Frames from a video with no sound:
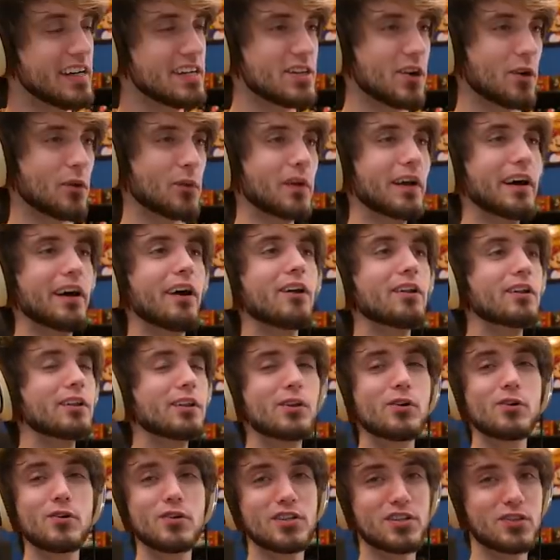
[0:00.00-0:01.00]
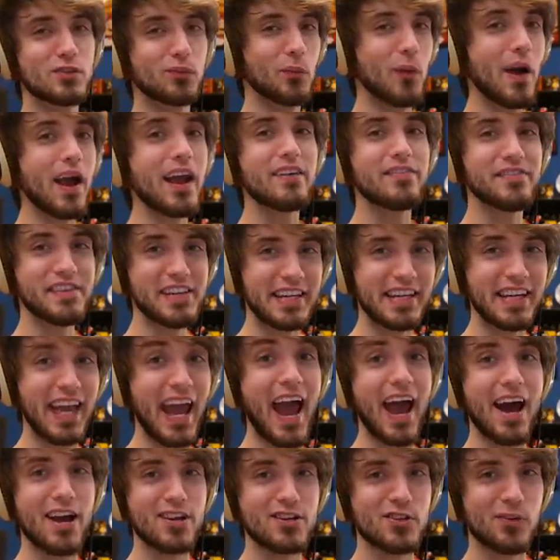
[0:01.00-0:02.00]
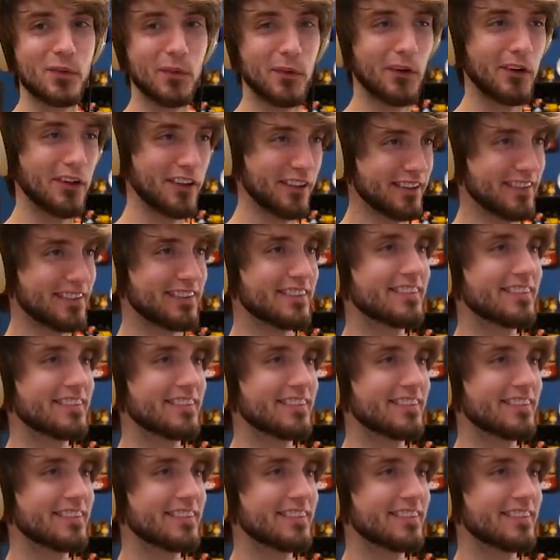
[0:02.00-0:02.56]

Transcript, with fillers: He's a real loose, wavy casual.